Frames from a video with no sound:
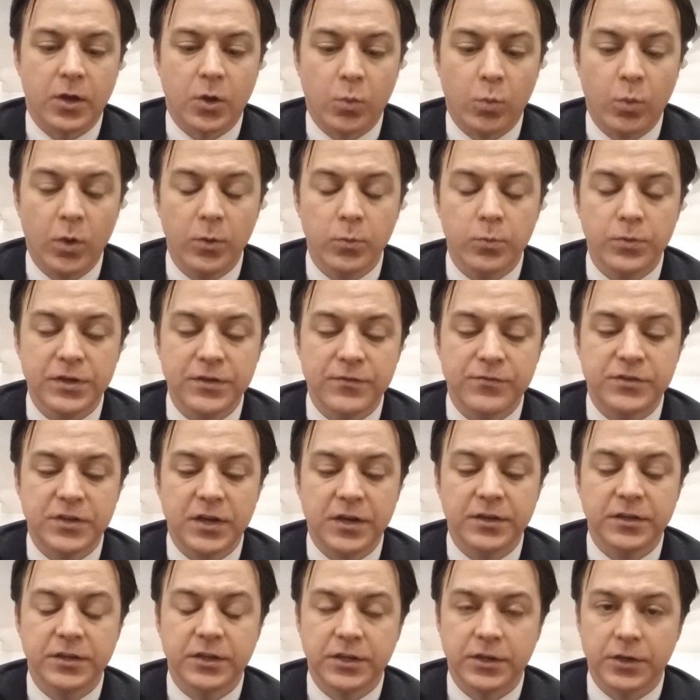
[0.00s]
What we've
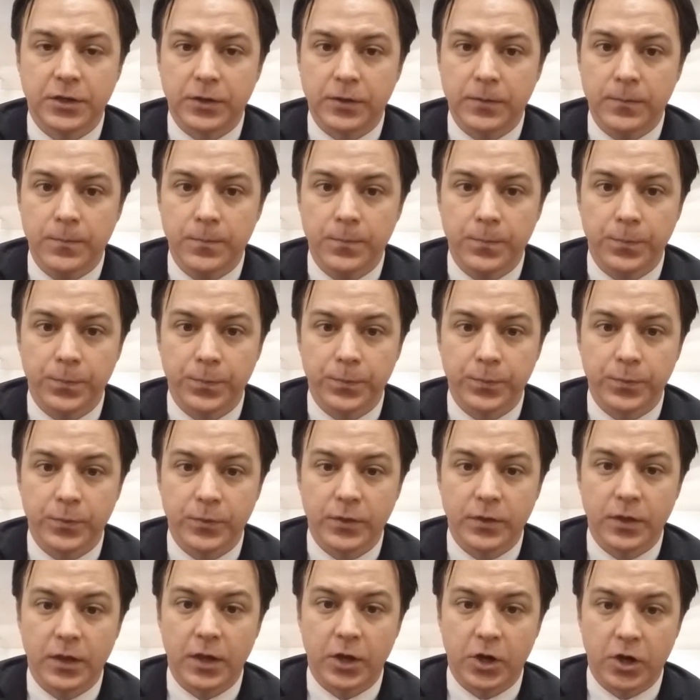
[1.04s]
done here
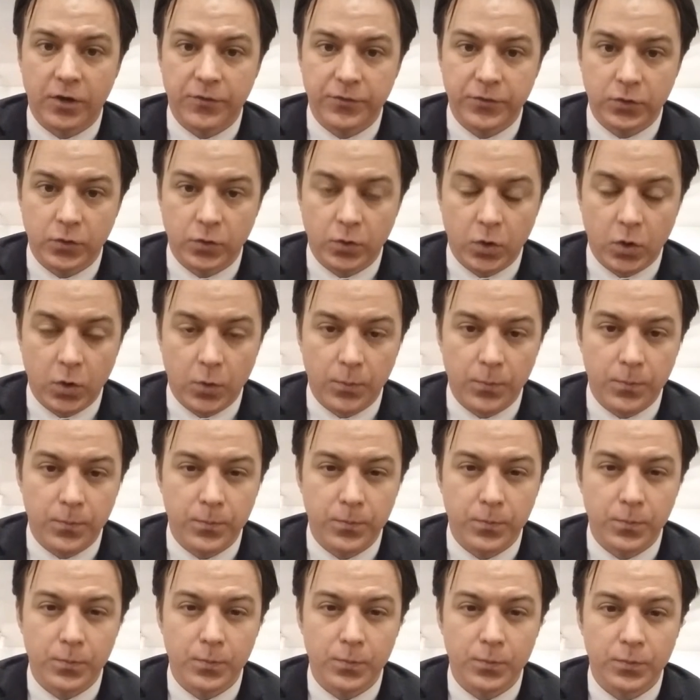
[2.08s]
at our funeral home
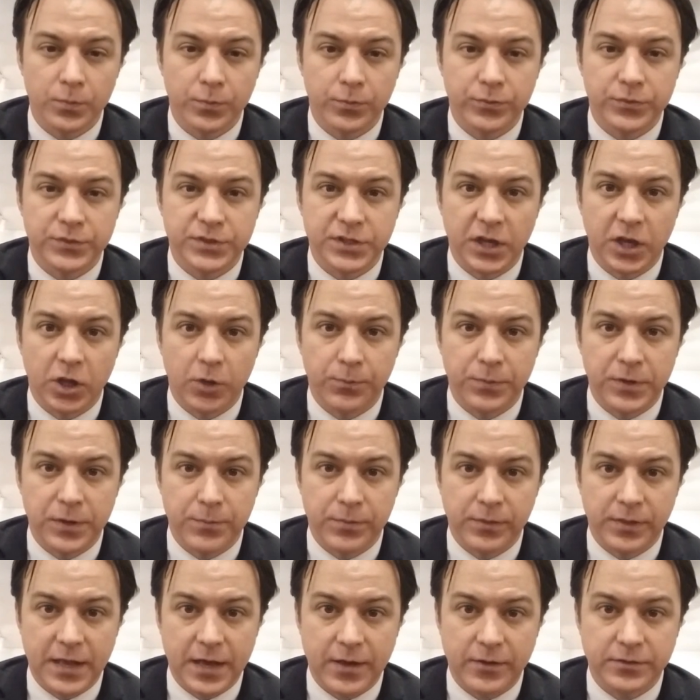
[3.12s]
to help
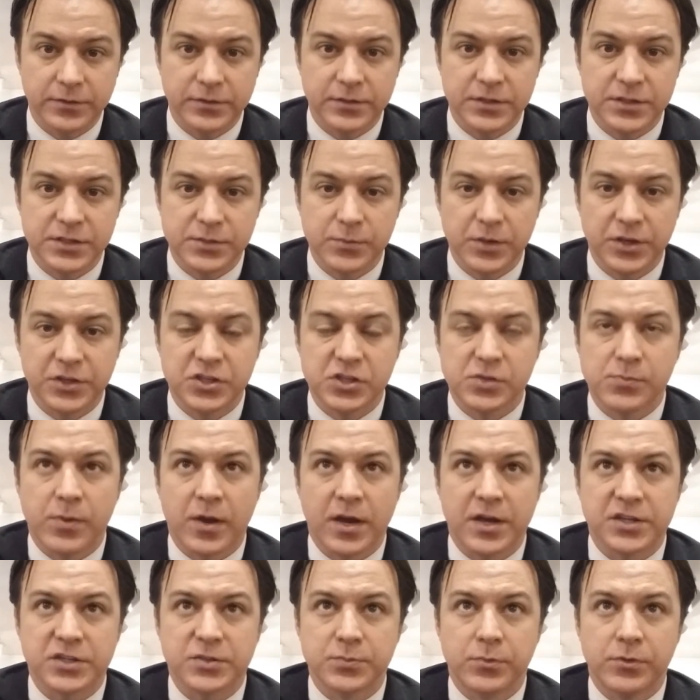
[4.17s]
people out as much as
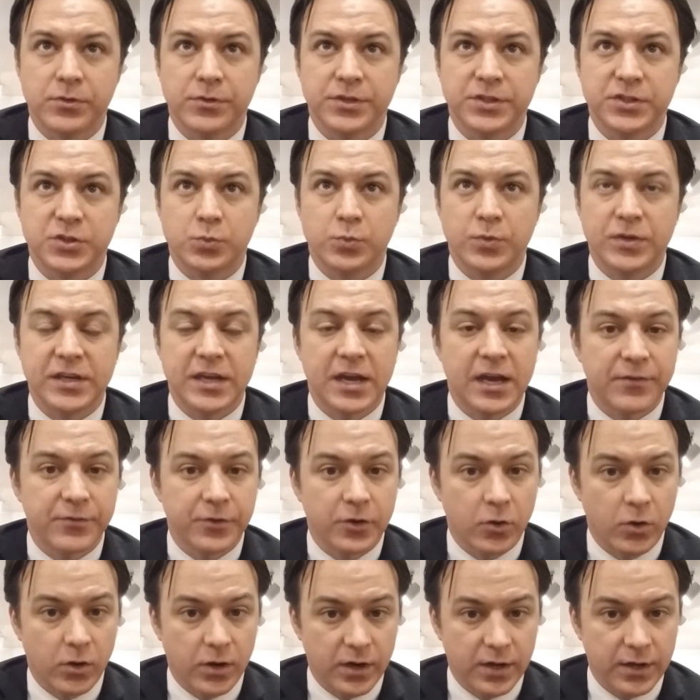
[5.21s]
possible is we have
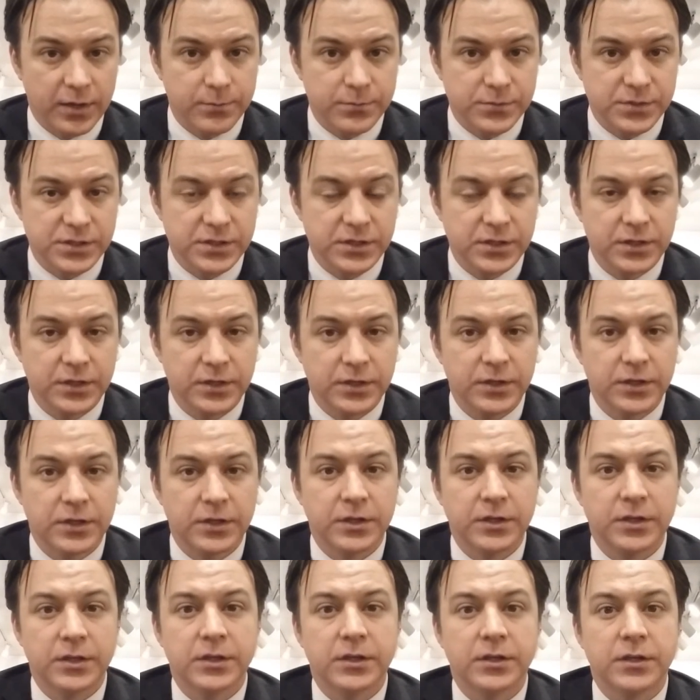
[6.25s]
a crimes
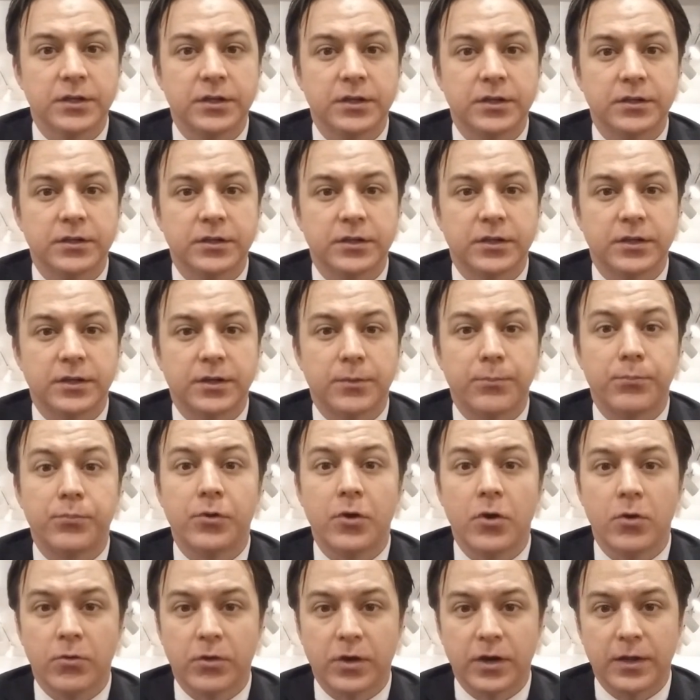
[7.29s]

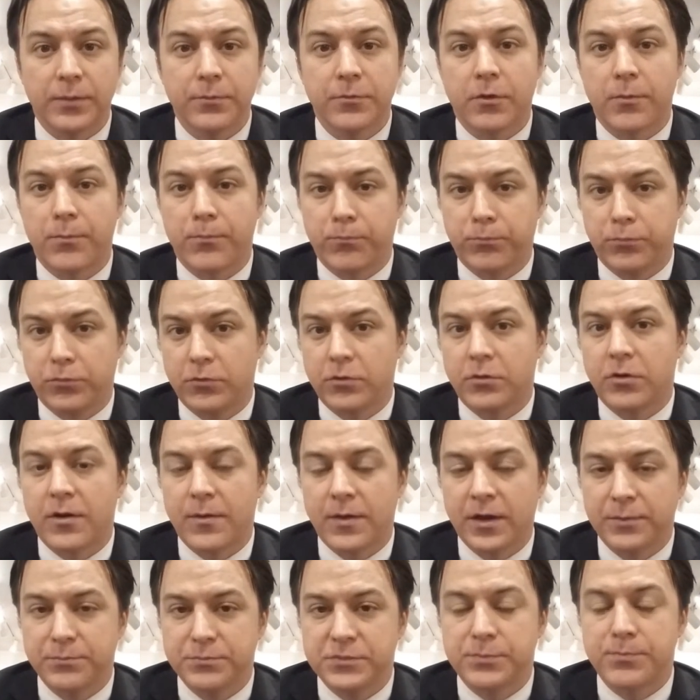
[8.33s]
program or
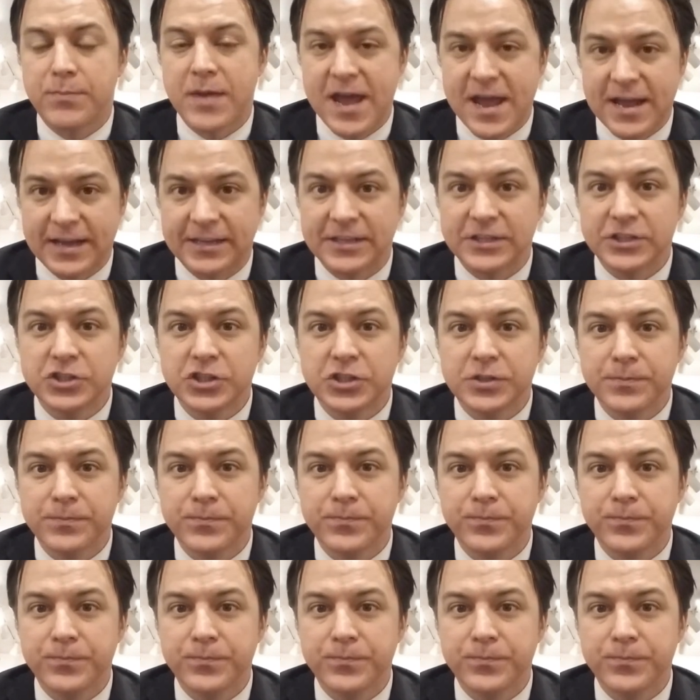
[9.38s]
crimes package